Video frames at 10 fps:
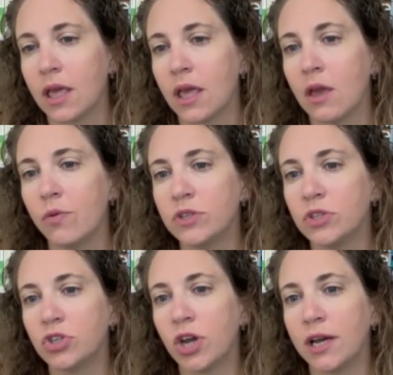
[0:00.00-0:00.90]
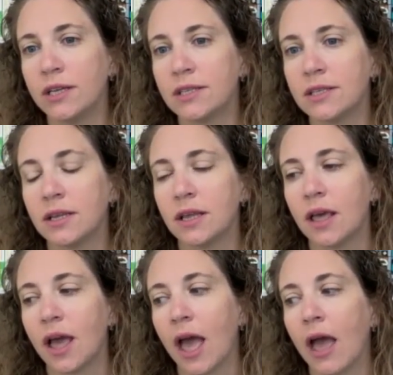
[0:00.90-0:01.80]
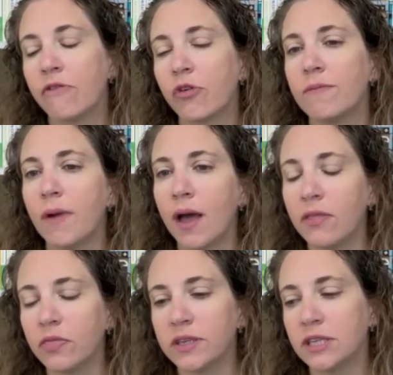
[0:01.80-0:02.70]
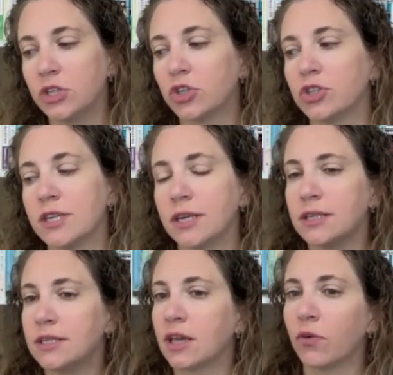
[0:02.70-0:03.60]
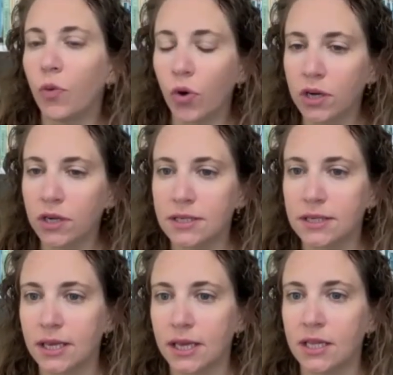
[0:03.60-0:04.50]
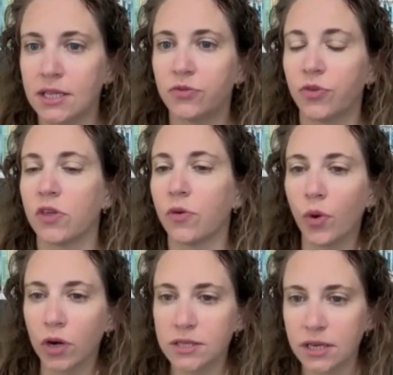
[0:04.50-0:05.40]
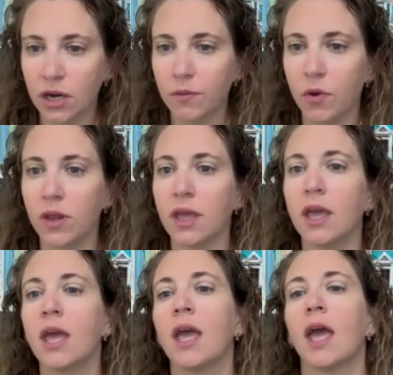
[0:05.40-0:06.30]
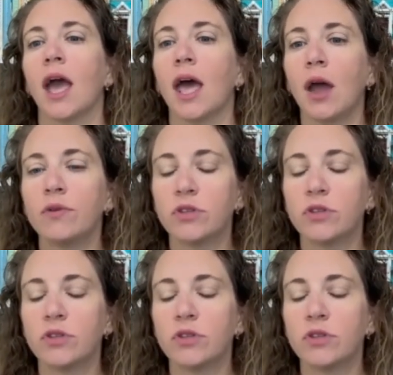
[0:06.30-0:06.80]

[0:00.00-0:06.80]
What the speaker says: It was just every month the teachers needed to give awards to kids for the award ceremony, and I was